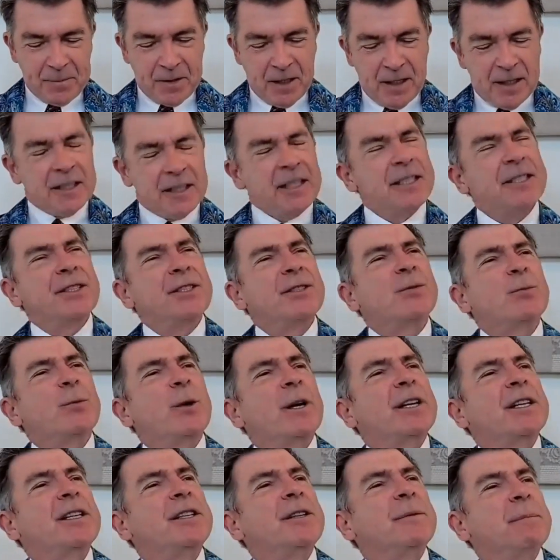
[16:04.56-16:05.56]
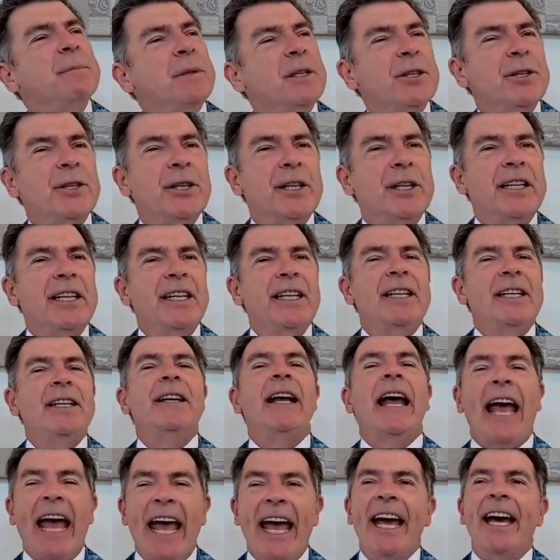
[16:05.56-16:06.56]
This is where
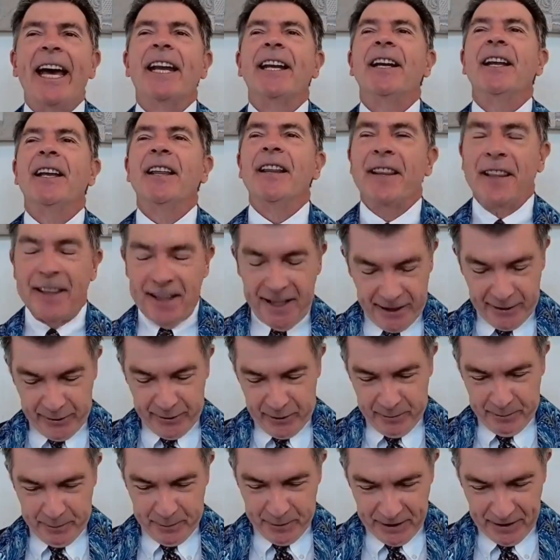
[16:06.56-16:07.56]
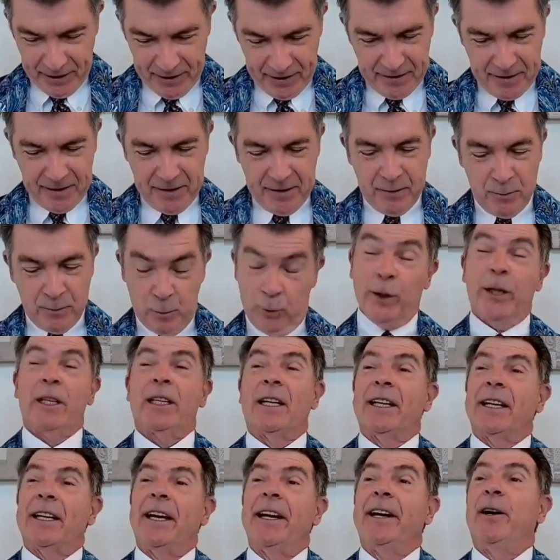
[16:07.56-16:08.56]
community and therapy
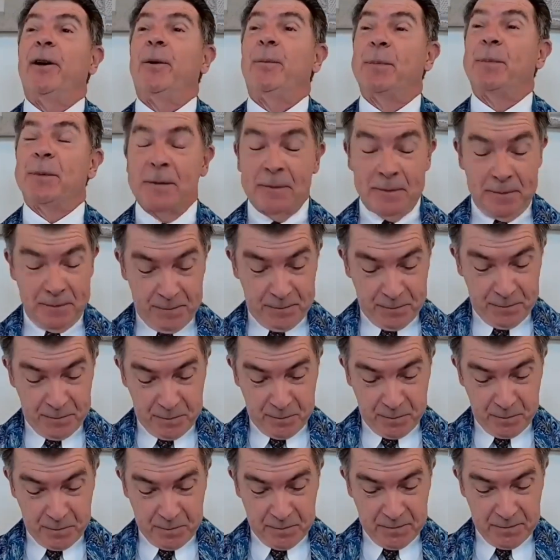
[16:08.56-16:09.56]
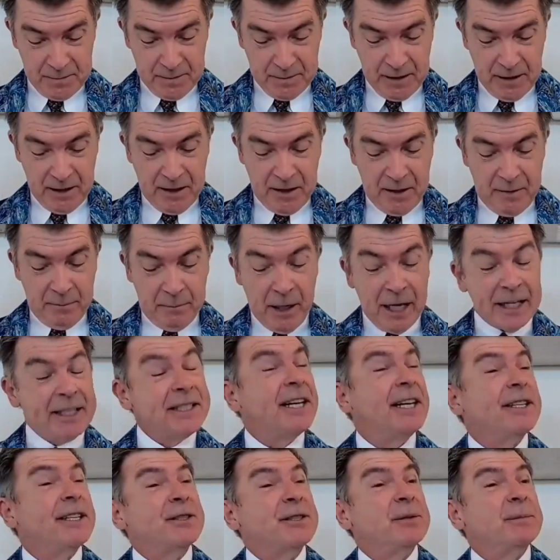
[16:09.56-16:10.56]
really help. My
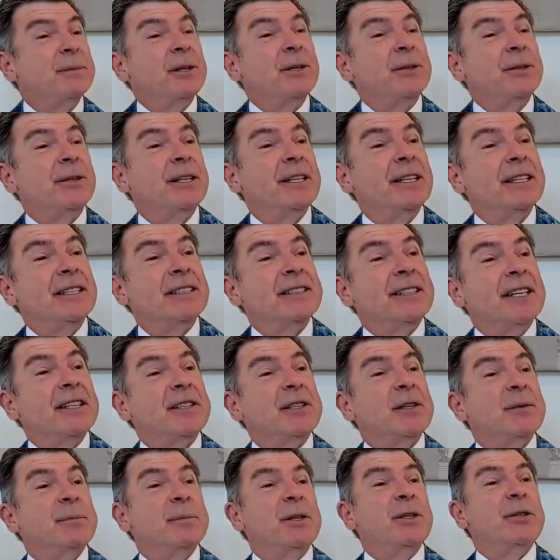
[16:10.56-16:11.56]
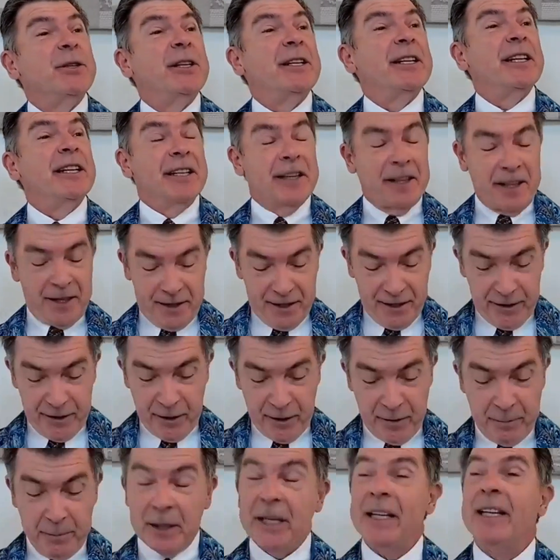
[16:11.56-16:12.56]
testimony is that community and
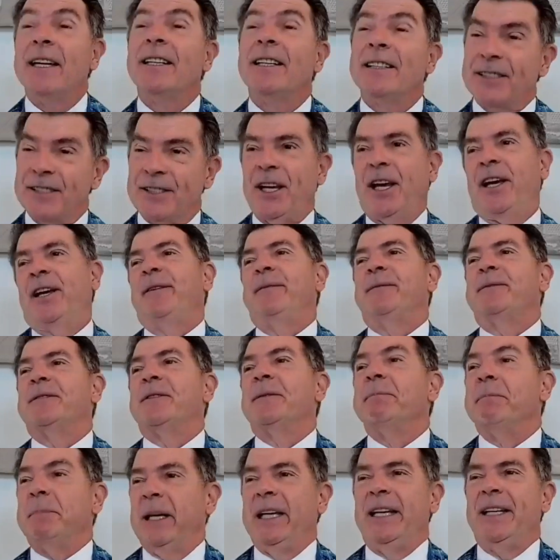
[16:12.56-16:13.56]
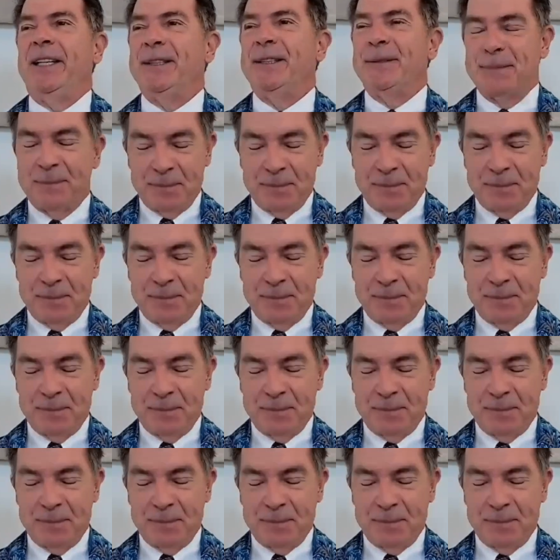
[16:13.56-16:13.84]
therapy saved me,